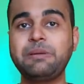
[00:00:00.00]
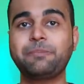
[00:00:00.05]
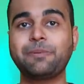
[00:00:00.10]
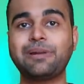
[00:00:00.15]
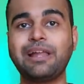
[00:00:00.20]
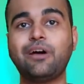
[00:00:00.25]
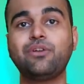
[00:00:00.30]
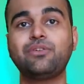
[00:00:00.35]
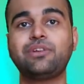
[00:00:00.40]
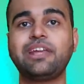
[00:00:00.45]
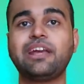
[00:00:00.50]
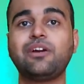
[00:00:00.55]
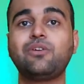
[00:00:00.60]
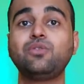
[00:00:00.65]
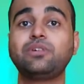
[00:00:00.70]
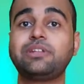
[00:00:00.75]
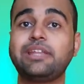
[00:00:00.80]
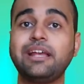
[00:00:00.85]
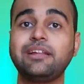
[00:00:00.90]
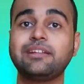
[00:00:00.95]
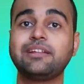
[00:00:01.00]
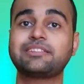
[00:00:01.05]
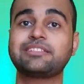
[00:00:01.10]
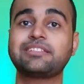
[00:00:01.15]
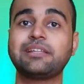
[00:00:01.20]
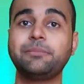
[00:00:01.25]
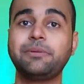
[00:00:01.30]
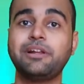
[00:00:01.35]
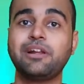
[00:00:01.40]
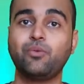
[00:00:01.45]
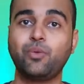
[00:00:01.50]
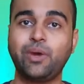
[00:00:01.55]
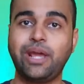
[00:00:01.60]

people out there who think the similar